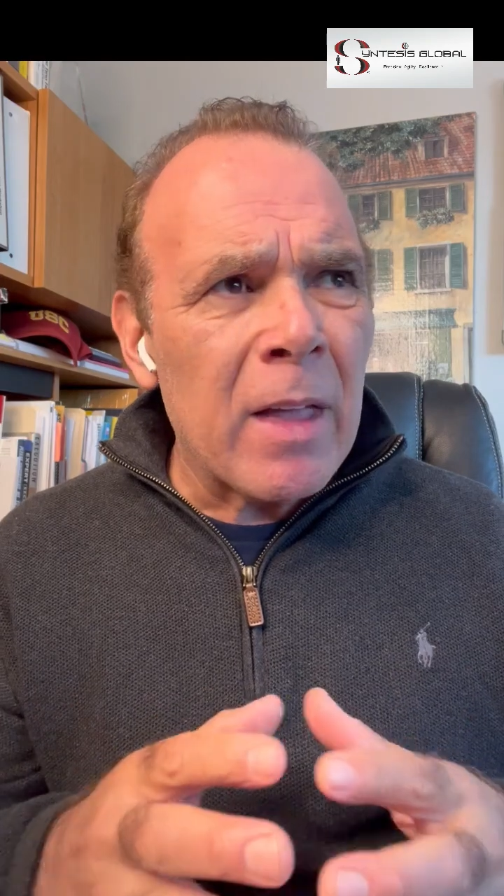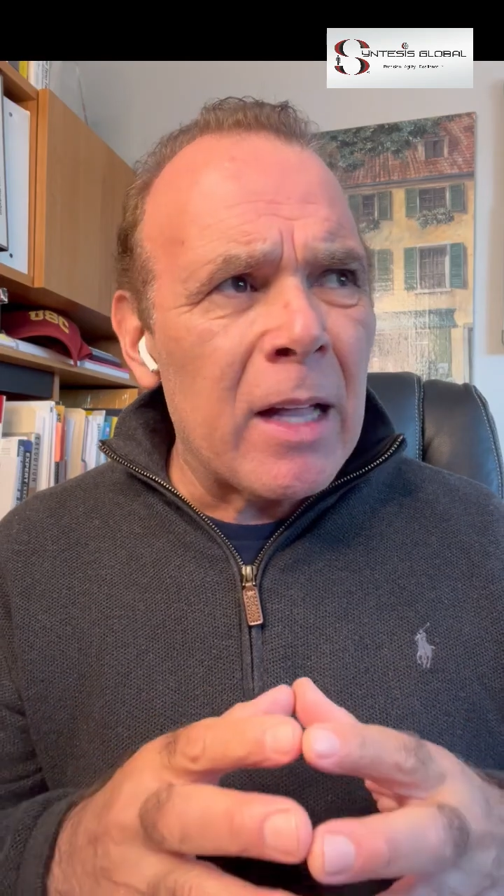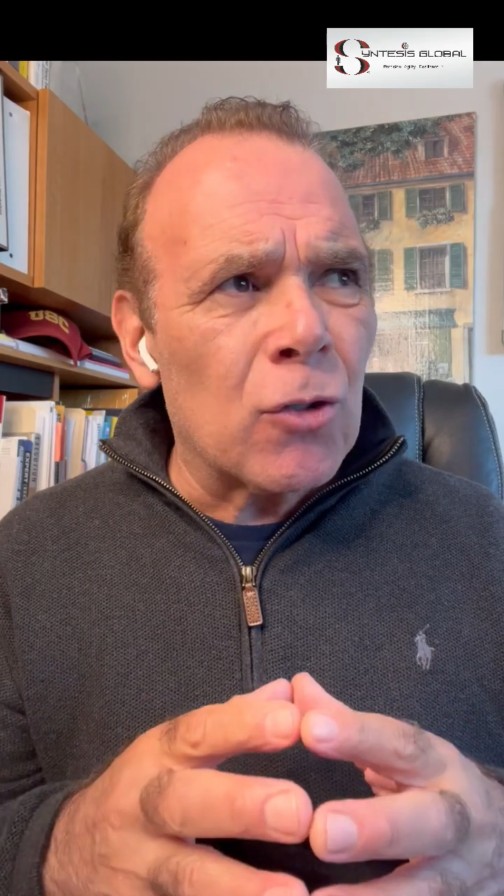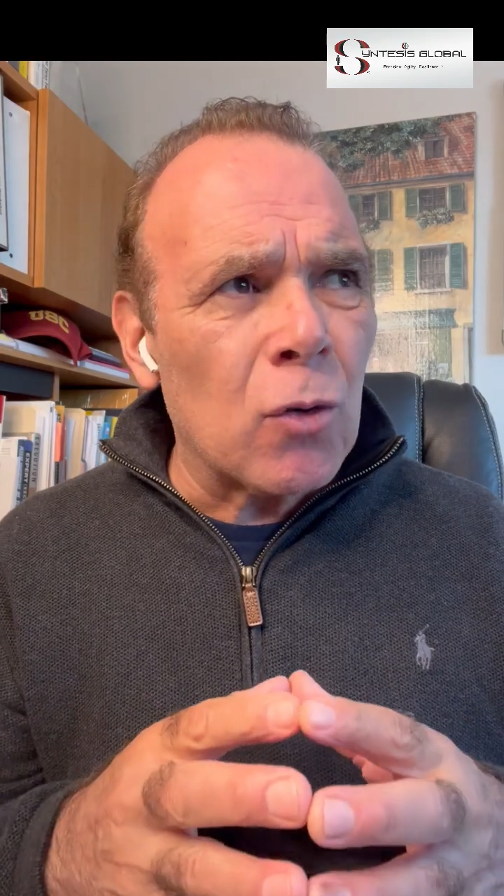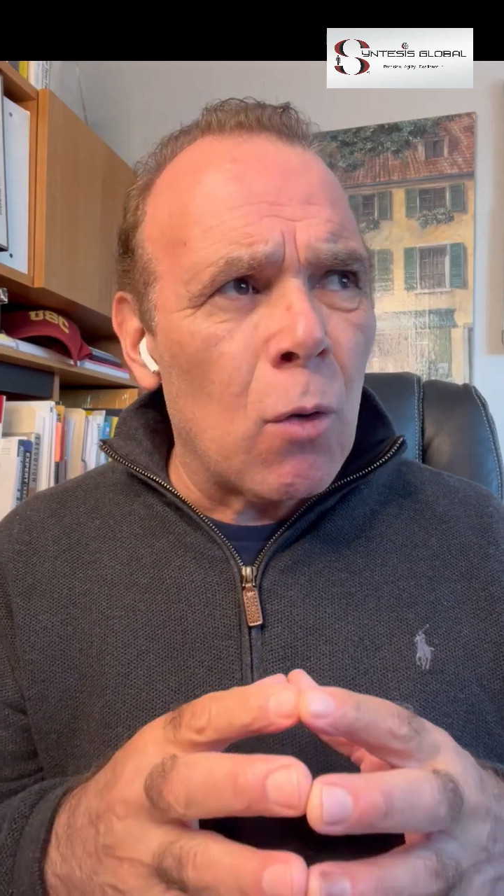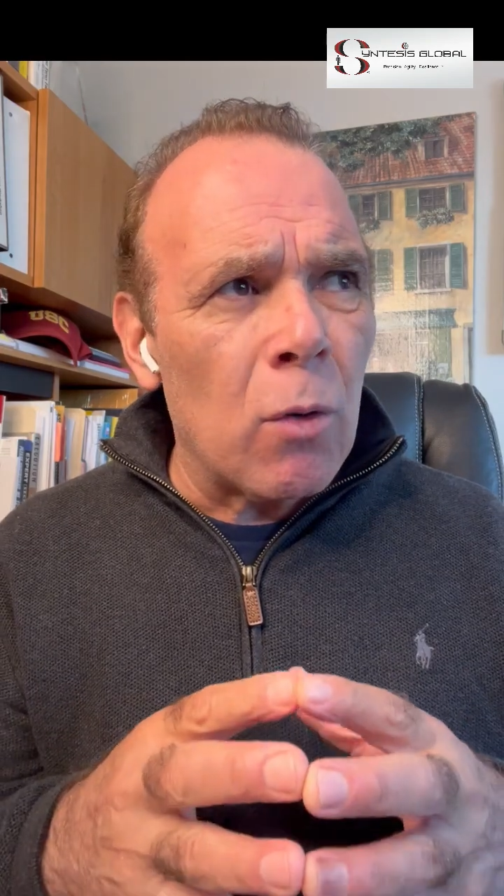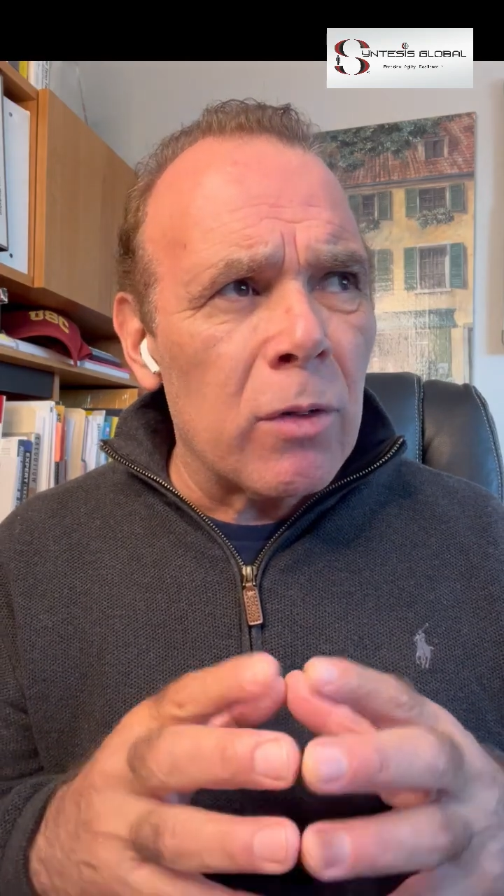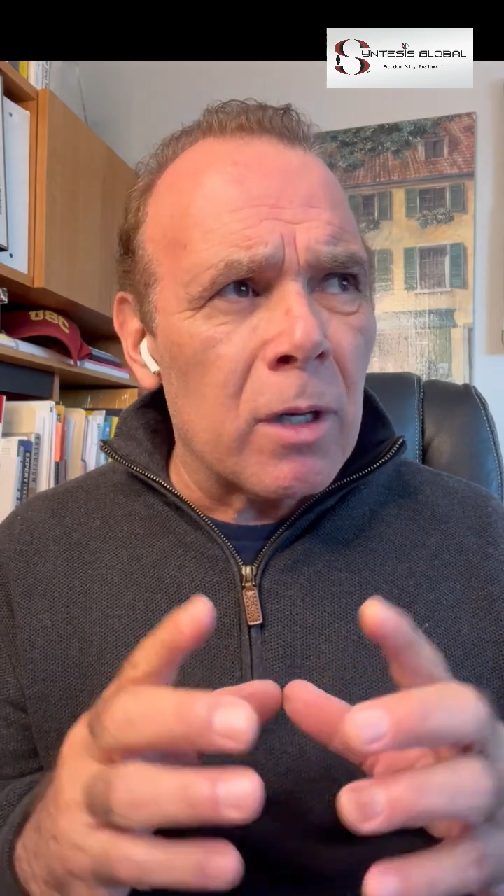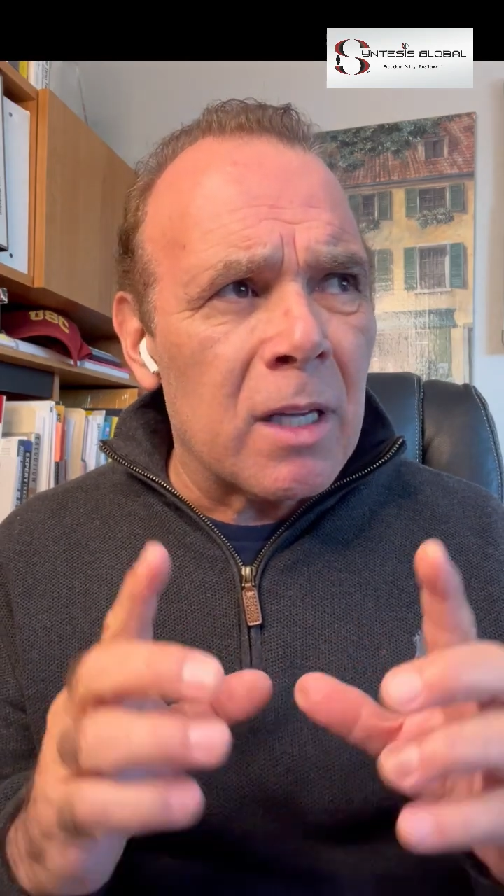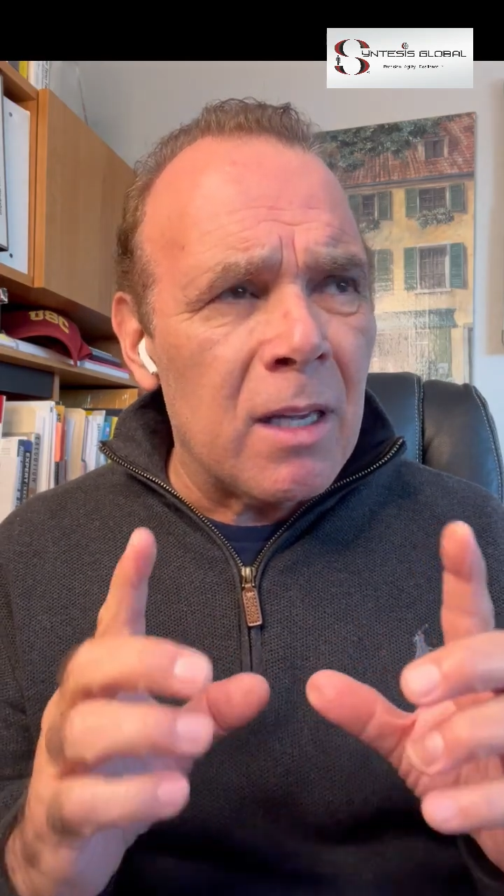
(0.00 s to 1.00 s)
And so
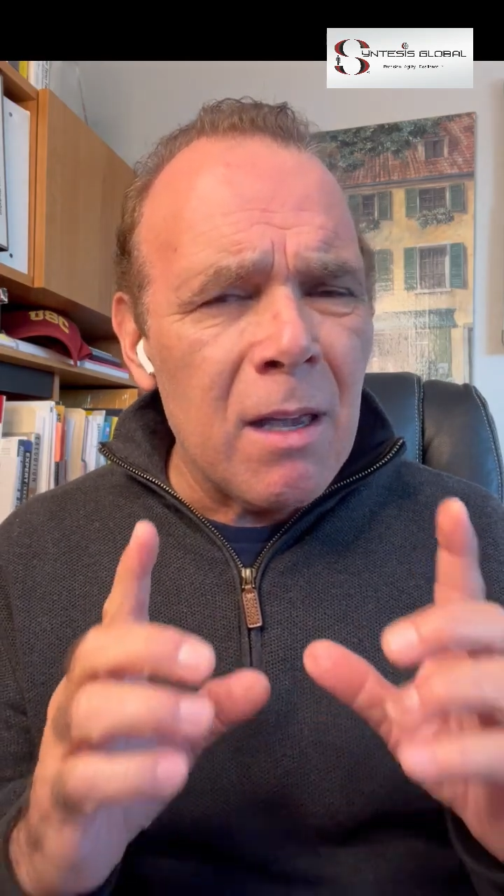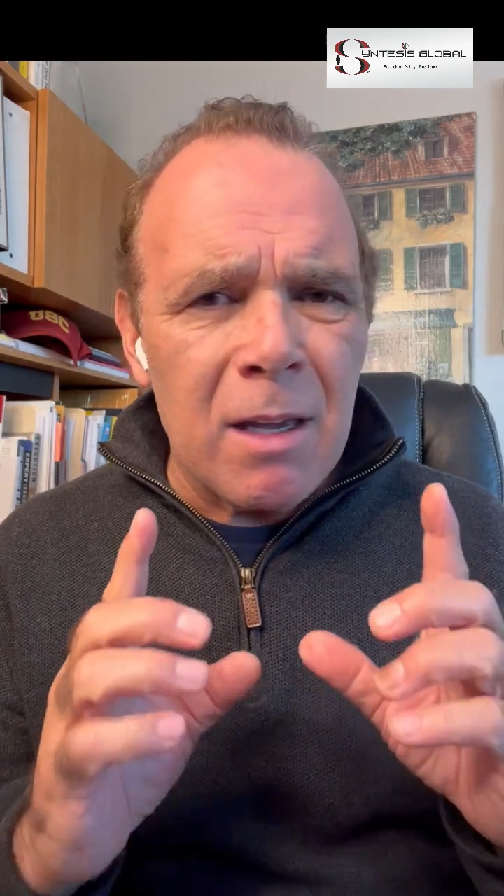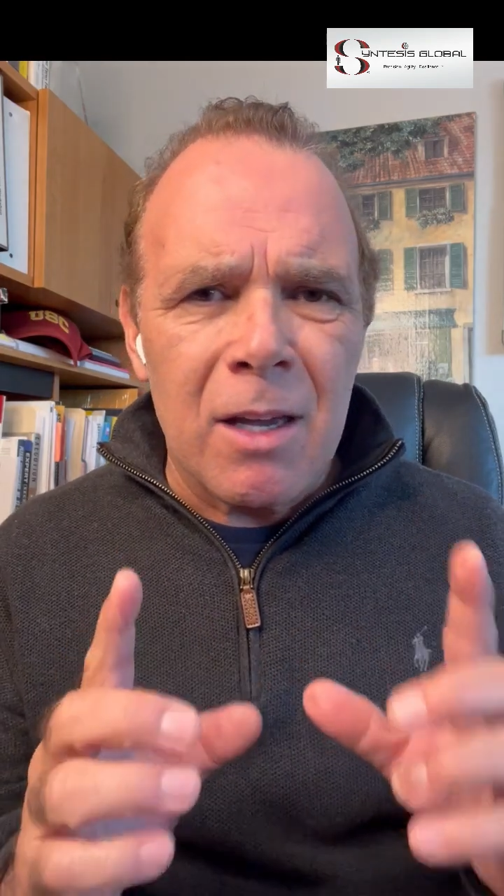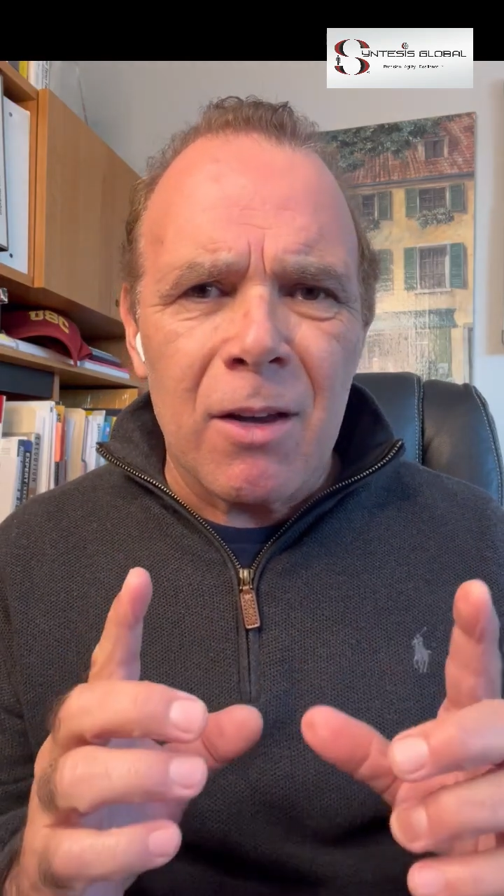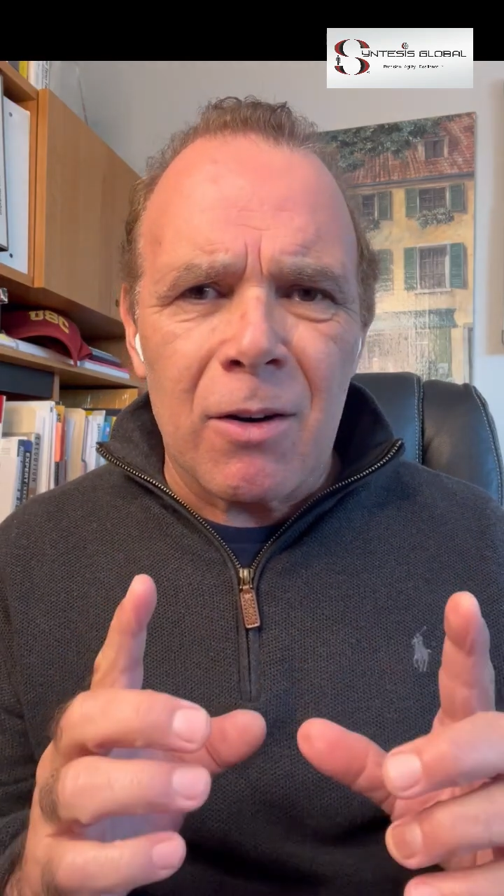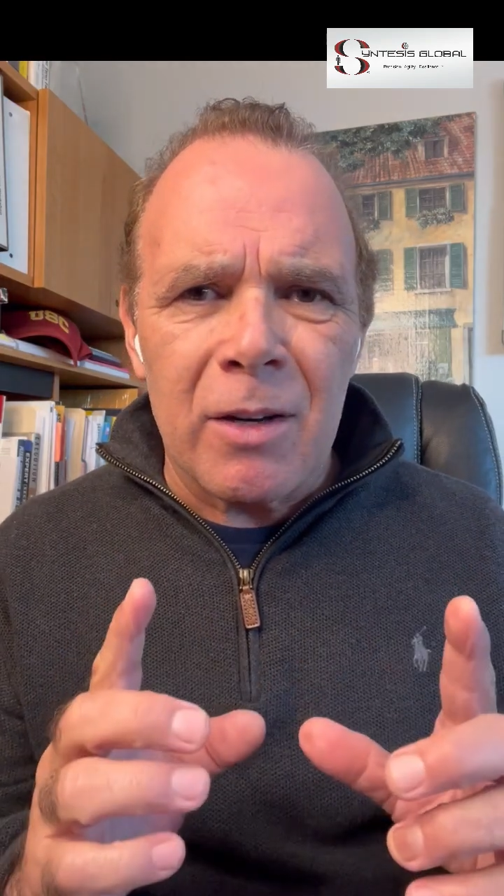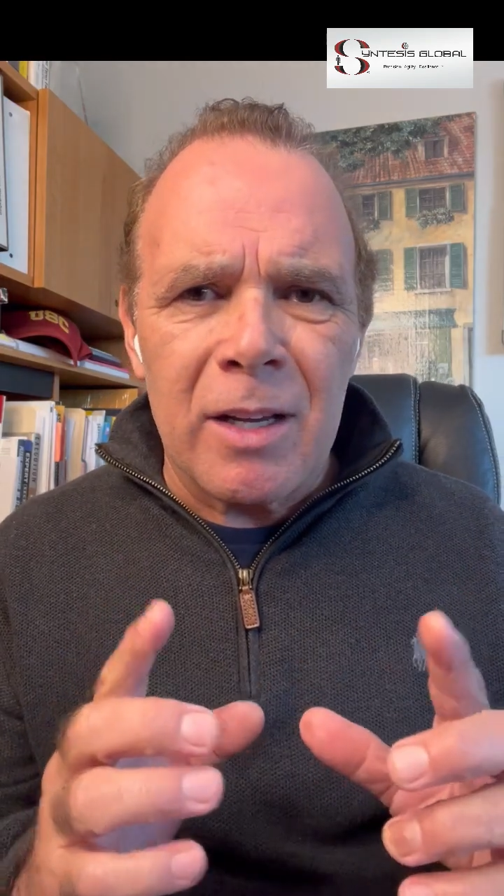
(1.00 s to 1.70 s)
the key here